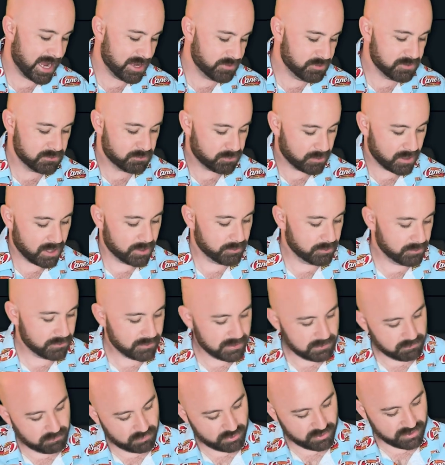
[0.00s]
would probably
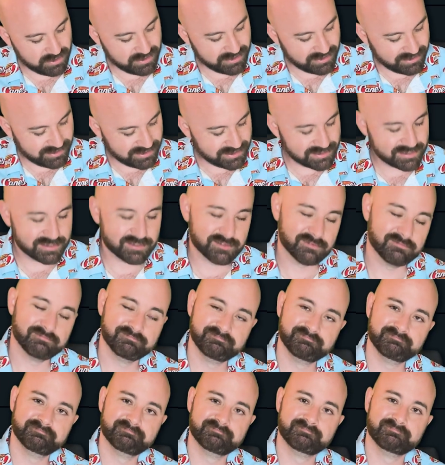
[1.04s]
put this
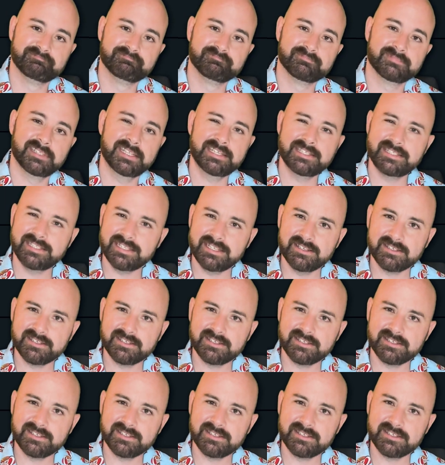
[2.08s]
in D